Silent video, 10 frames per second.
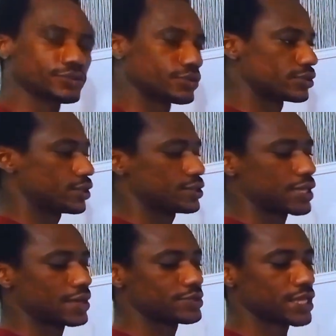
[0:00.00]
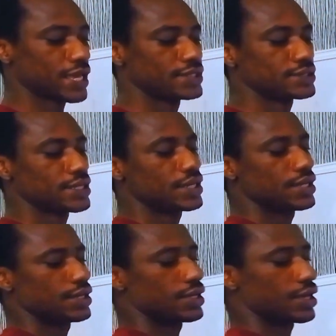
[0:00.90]
So 6 times 8
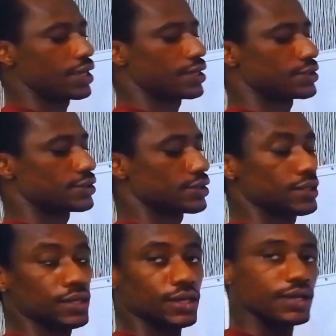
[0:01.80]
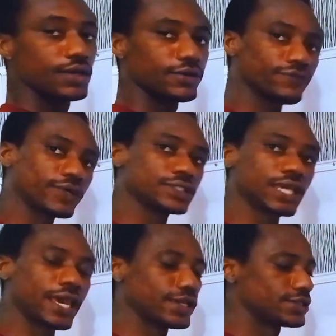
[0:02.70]
is
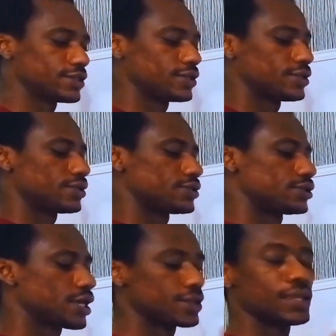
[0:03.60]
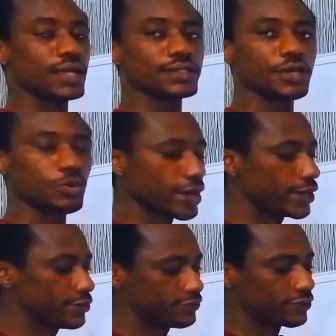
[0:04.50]
48. Take that
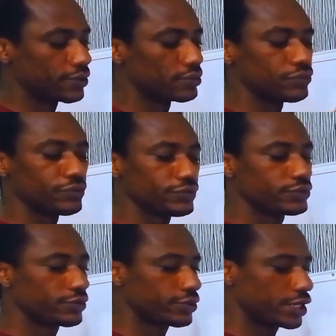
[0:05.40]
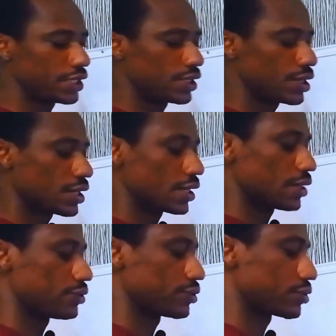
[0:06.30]
away from 53
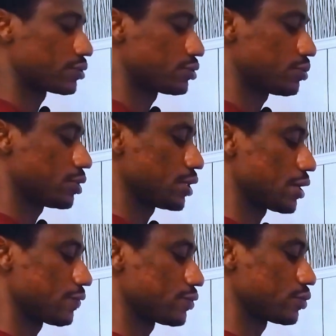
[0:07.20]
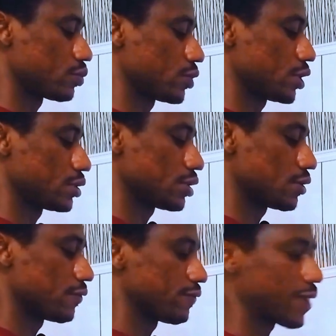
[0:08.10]
and you're going to be left with
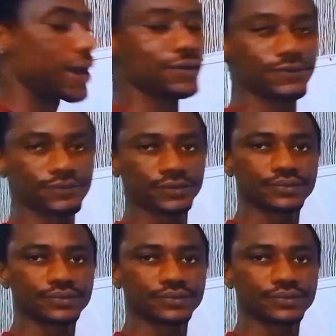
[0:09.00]
5.